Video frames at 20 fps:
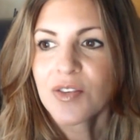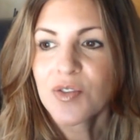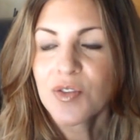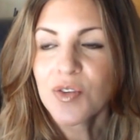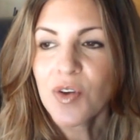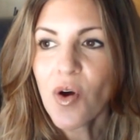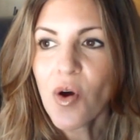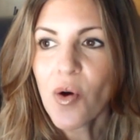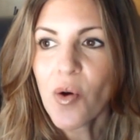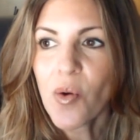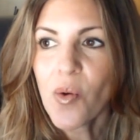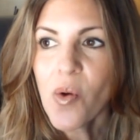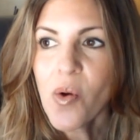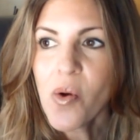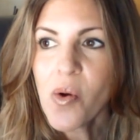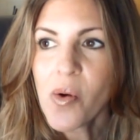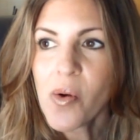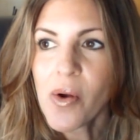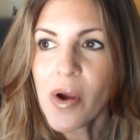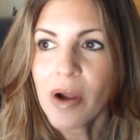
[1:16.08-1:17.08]
so
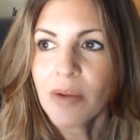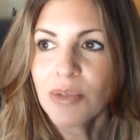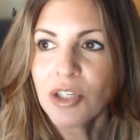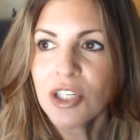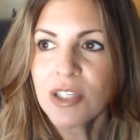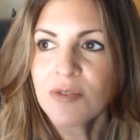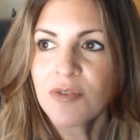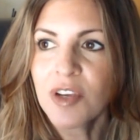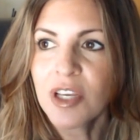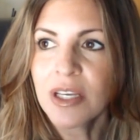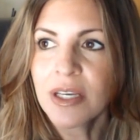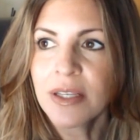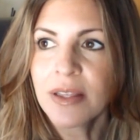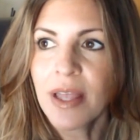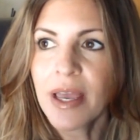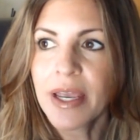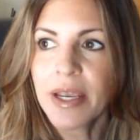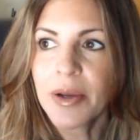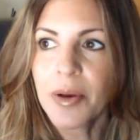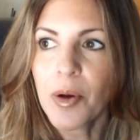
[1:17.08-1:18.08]
I'm just feeling
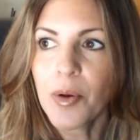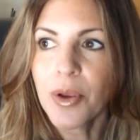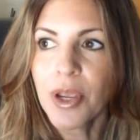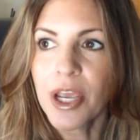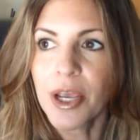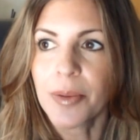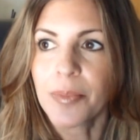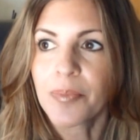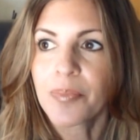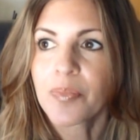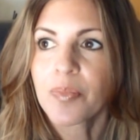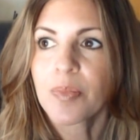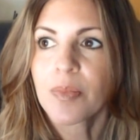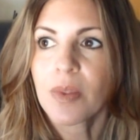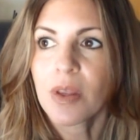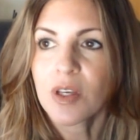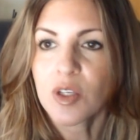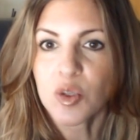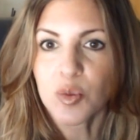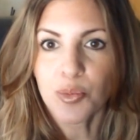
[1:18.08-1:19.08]
like okay,
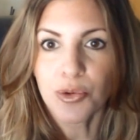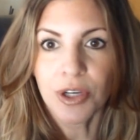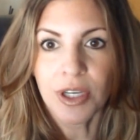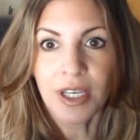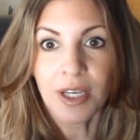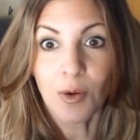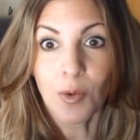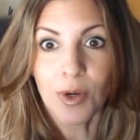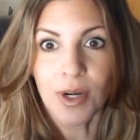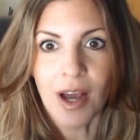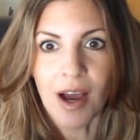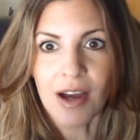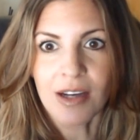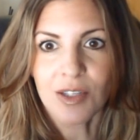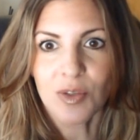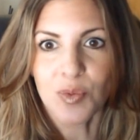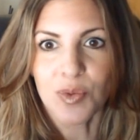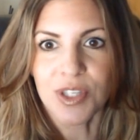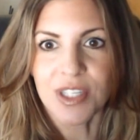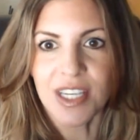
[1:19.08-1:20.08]
spring
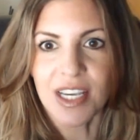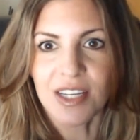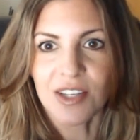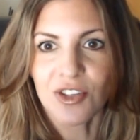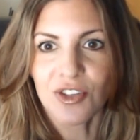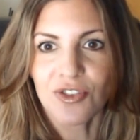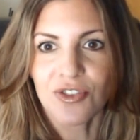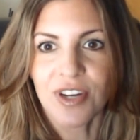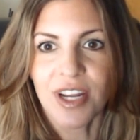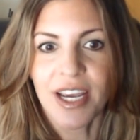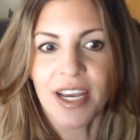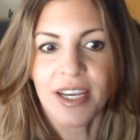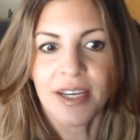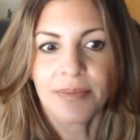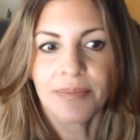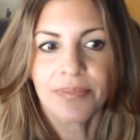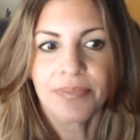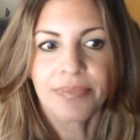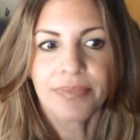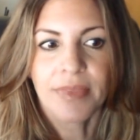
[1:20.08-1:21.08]
equinox was
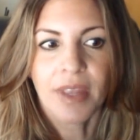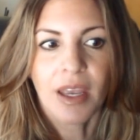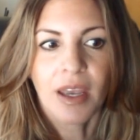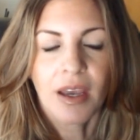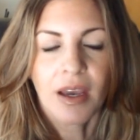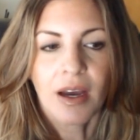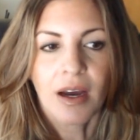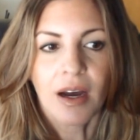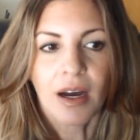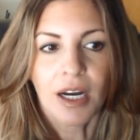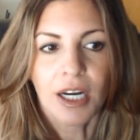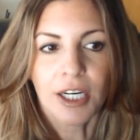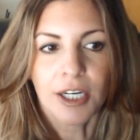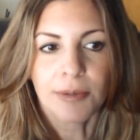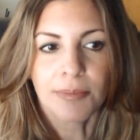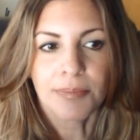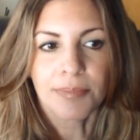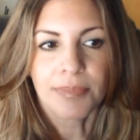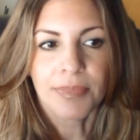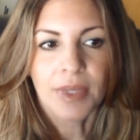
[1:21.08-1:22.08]
yesterday.
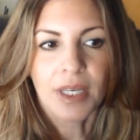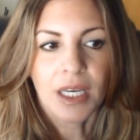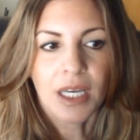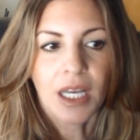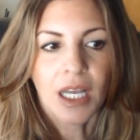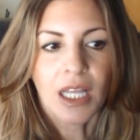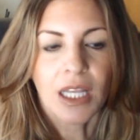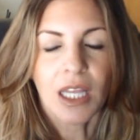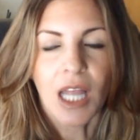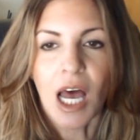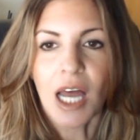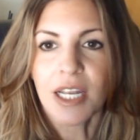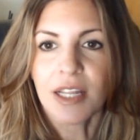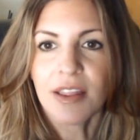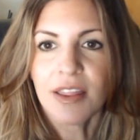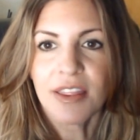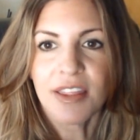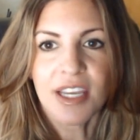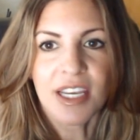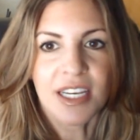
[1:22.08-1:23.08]
Um, a lot
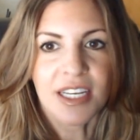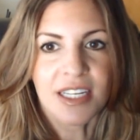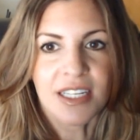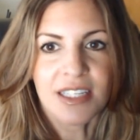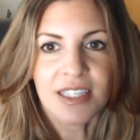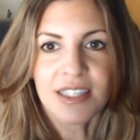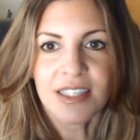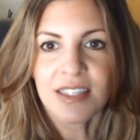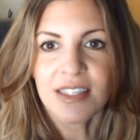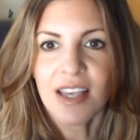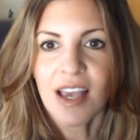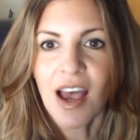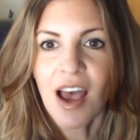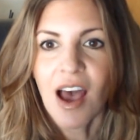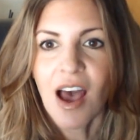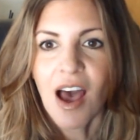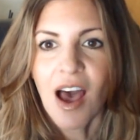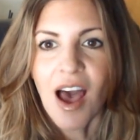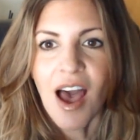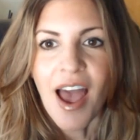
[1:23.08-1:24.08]
of things
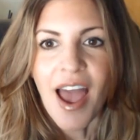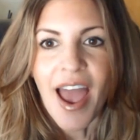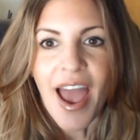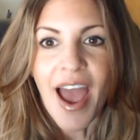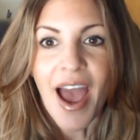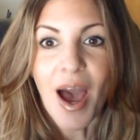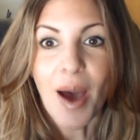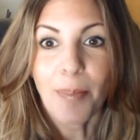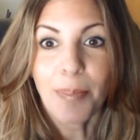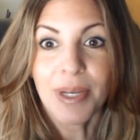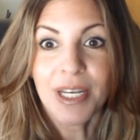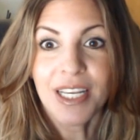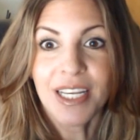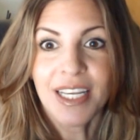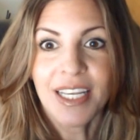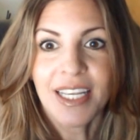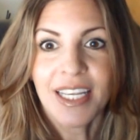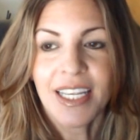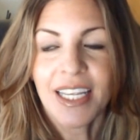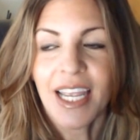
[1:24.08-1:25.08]

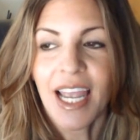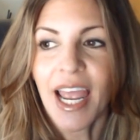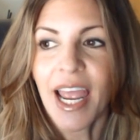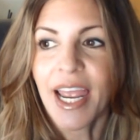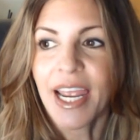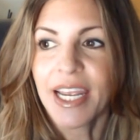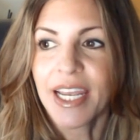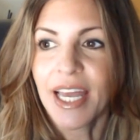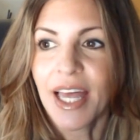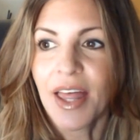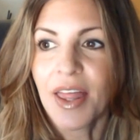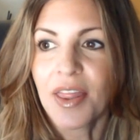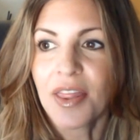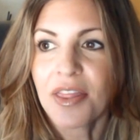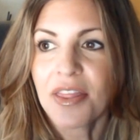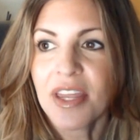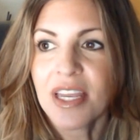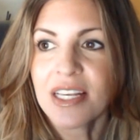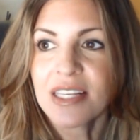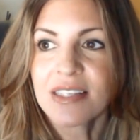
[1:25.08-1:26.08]
happening and
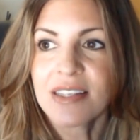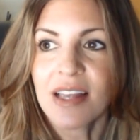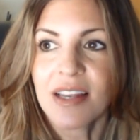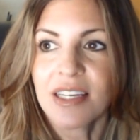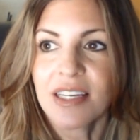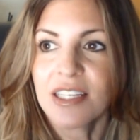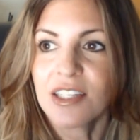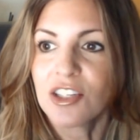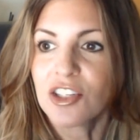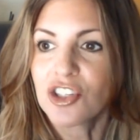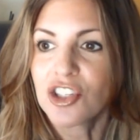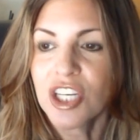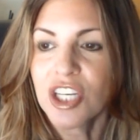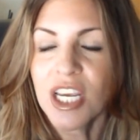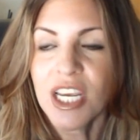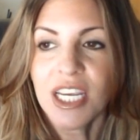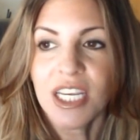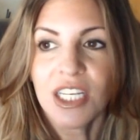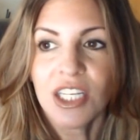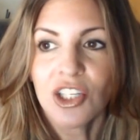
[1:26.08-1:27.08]
things that need to
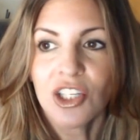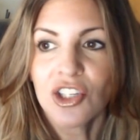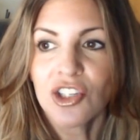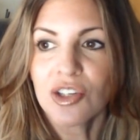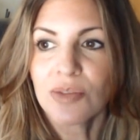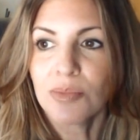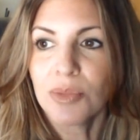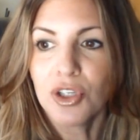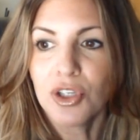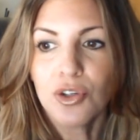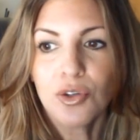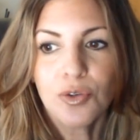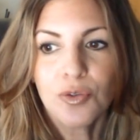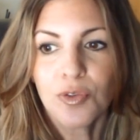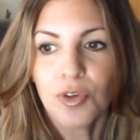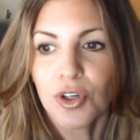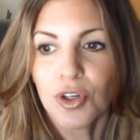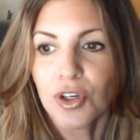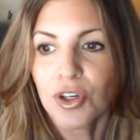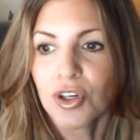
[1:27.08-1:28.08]
change and
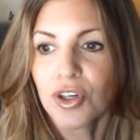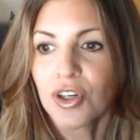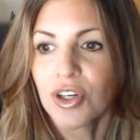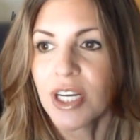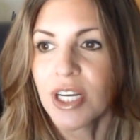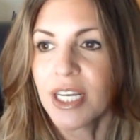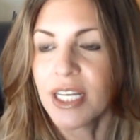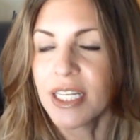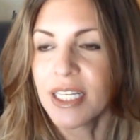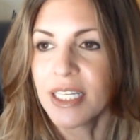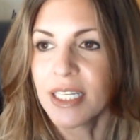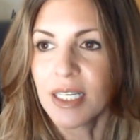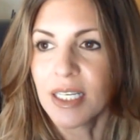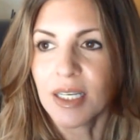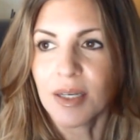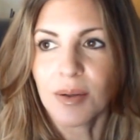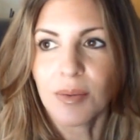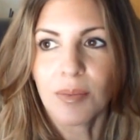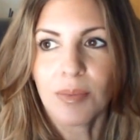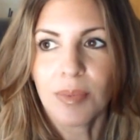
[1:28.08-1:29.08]
maneuver
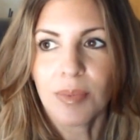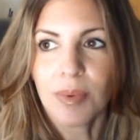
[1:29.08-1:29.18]
and